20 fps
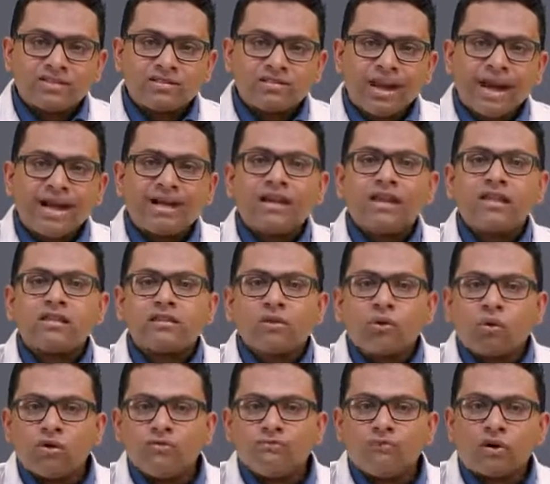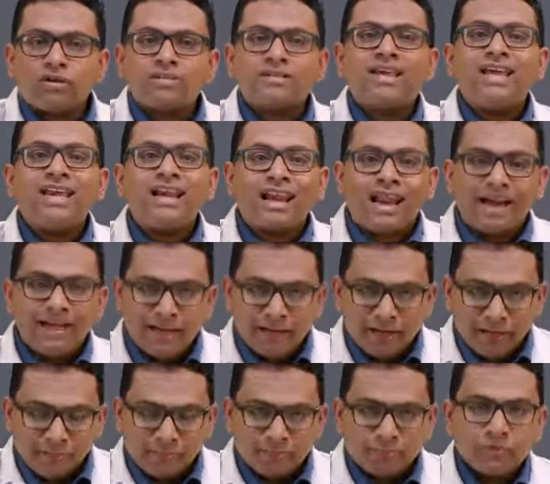extract is known for skin
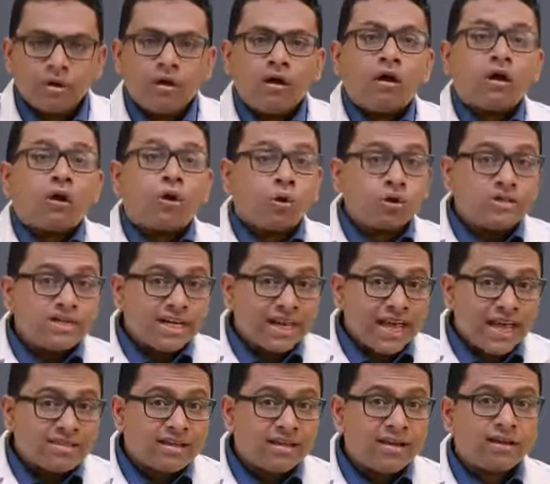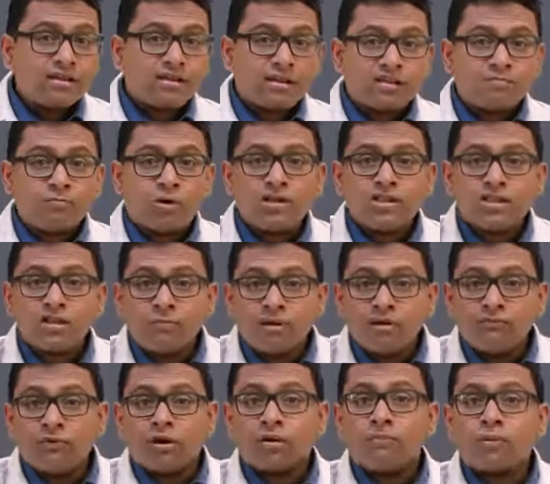lightening. Kojic acid is
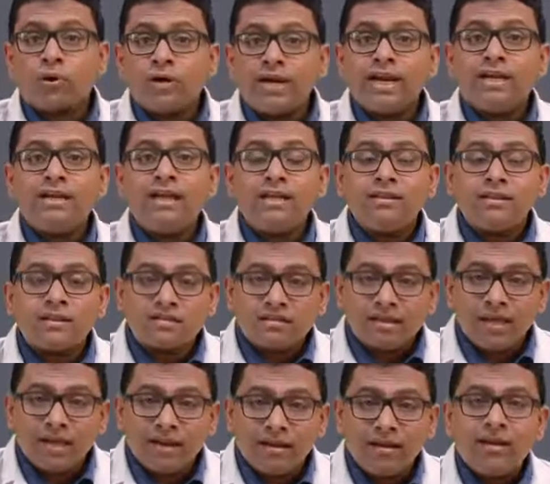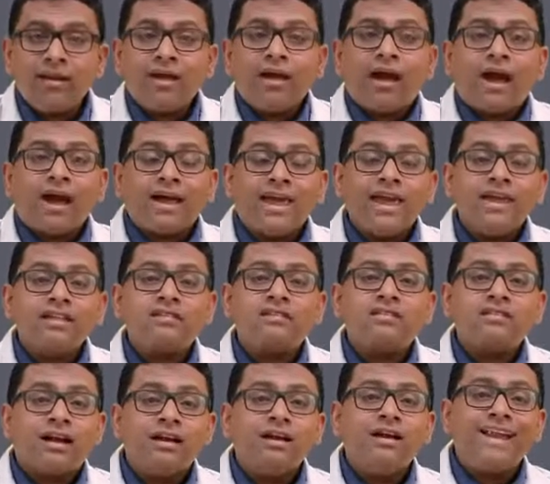responsible for protecting the skin
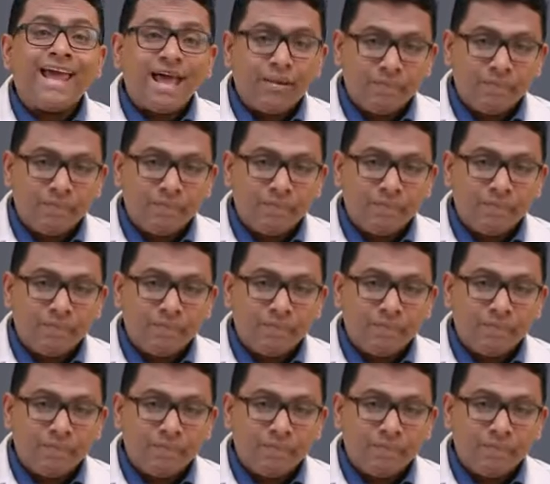against sun